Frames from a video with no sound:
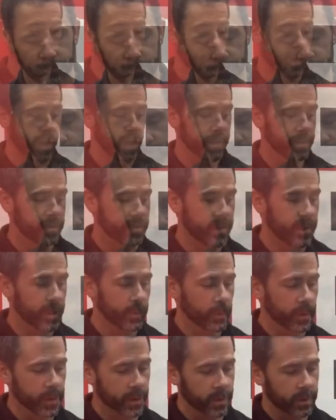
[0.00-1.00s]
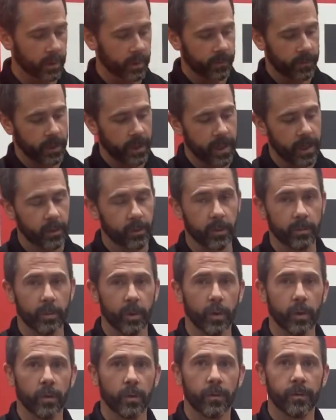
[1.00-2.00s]
Alright, today we're going to go over how to
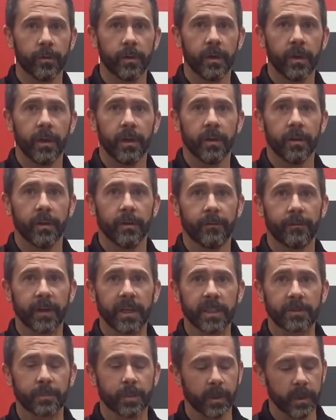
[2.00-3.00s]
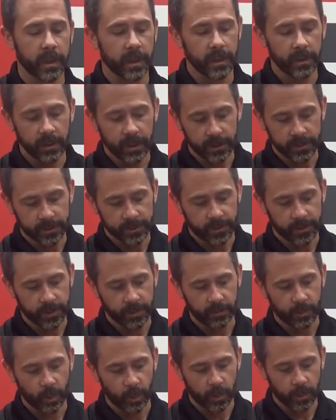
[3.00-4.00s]
remove the faceplate and
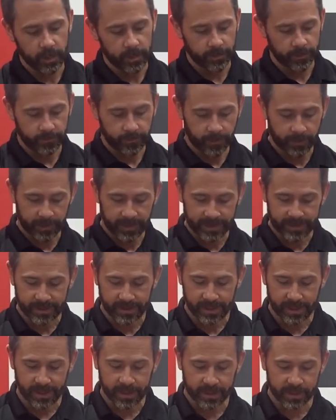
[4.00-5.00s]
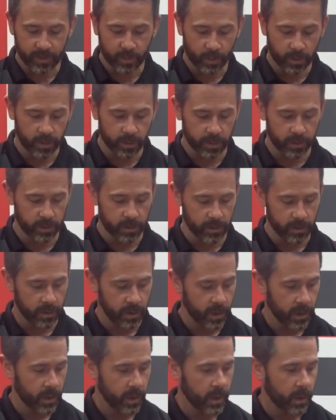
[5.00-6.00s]
circuit boards from an Ascent X1.
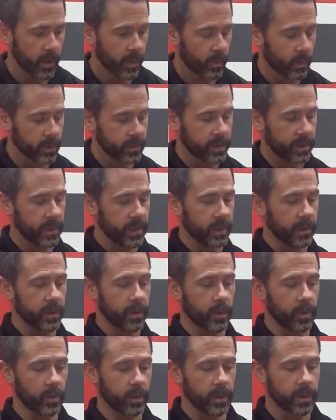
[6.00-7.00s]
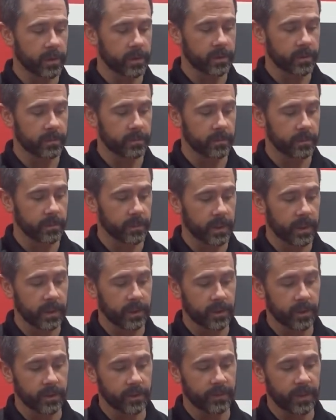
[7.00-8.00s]
Once again, you're going to want to
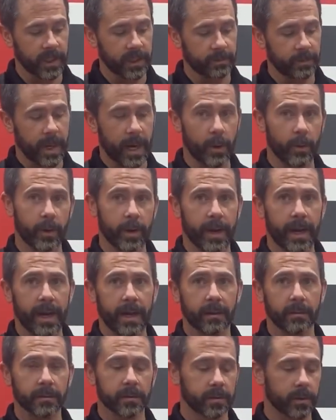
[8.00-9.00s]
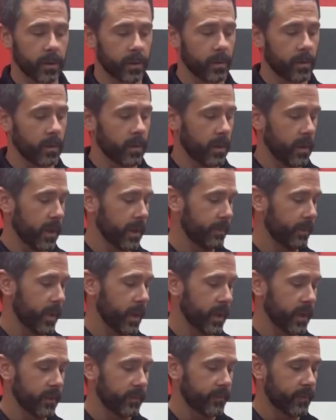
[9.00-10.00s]
get your device powered down, so
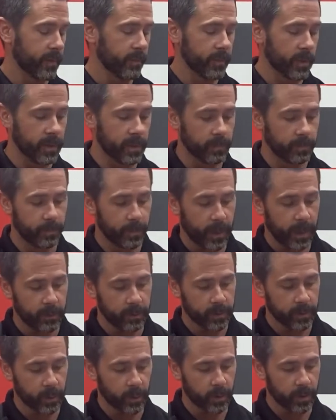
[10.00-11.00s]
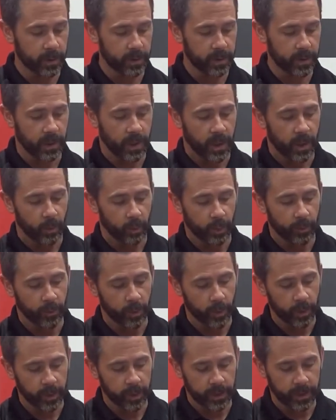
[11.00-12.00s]
unplug it from the power source.
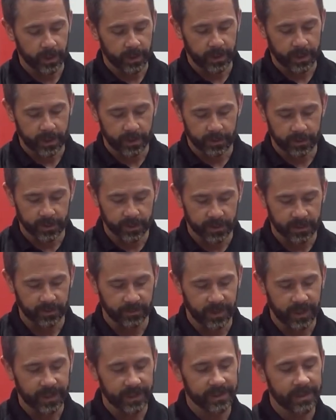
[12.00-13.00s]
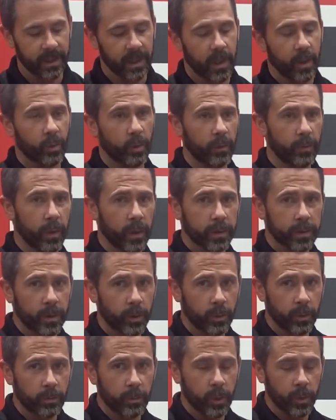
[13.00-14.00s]
We've already done that on this device. We've
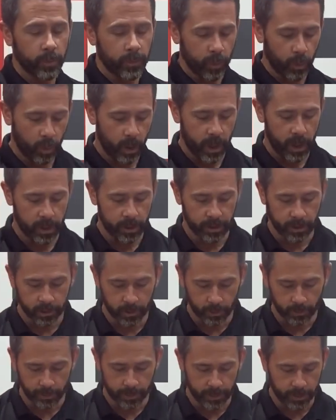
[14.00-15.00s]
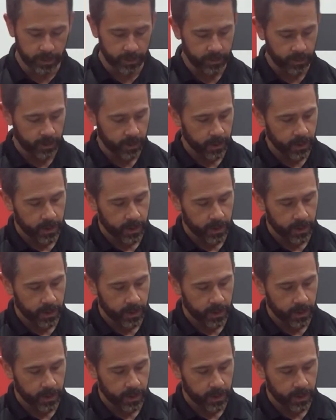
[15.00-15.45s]
also removed the wiring already.